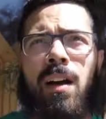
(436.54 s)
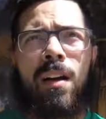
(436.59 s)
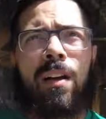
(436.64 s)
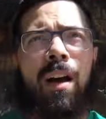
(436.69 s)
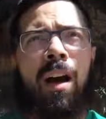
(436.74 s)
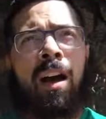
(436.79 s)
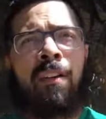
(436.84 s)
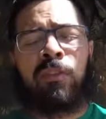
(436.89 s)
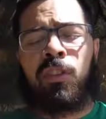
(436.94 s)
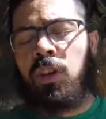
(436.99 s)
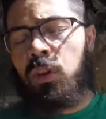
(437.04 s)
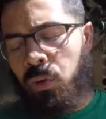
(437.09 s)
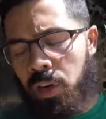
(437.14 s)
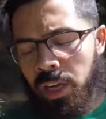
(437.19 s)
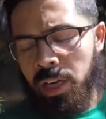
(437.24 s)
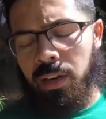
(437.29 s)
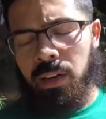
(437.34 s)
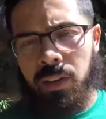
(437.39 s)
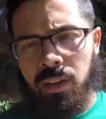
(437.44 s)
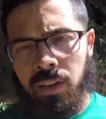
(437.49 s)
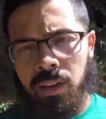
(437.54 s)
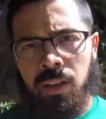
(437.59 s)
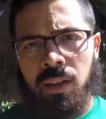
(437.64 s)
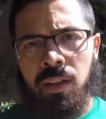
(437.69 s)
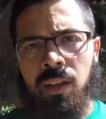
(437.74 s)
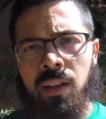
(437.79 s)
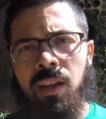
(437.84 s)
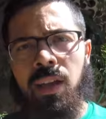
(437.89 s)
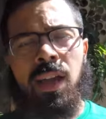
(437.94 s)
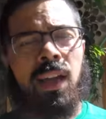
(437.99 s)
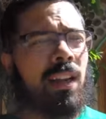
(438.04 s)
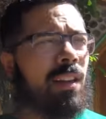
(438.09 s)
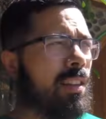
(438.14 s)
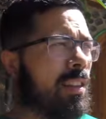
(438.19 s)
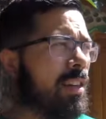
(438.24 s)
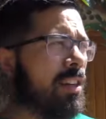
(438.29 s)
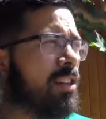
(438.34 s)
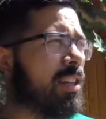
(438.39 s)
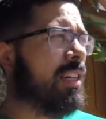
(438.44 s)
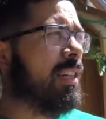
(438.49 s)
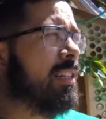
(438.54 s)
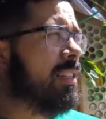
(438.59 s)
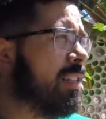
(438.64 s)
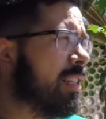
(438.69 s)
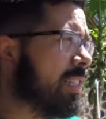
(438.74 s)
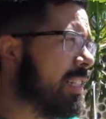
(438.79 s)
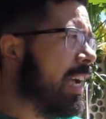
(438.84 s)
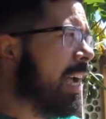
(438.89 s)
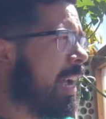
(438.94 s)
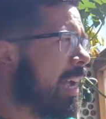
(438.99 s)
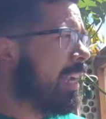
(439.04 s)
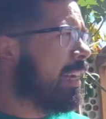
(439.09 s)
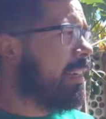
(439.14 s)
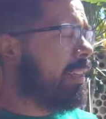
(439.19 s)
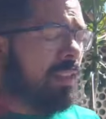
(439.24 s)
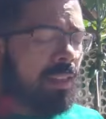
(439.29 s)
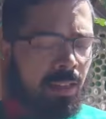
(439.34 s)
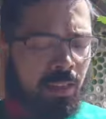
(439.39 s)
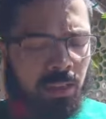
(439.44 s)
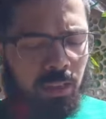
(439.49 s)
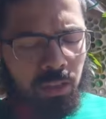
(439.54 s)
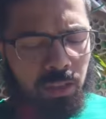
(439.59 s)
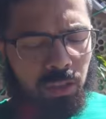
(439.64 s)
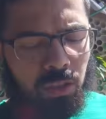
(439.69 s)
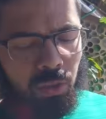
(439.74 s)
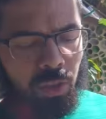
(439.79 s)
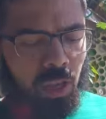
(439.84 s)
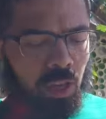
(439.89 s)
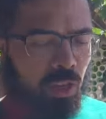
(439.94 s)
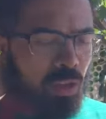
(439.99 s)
off the grid, and they're designed so that